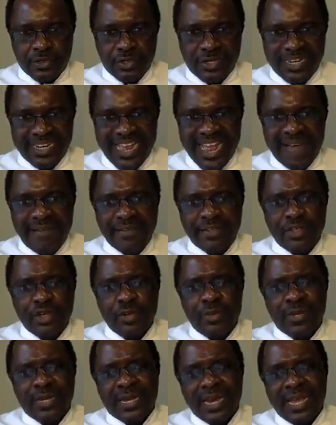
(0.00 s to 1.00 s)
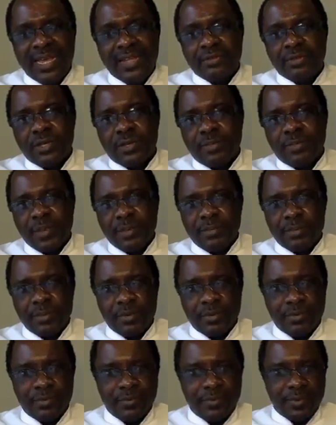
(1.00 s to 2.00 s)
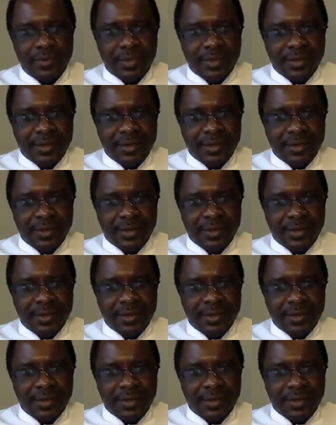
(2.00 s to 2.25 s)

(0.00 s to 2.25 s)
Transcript: So that everything will be clear to the people.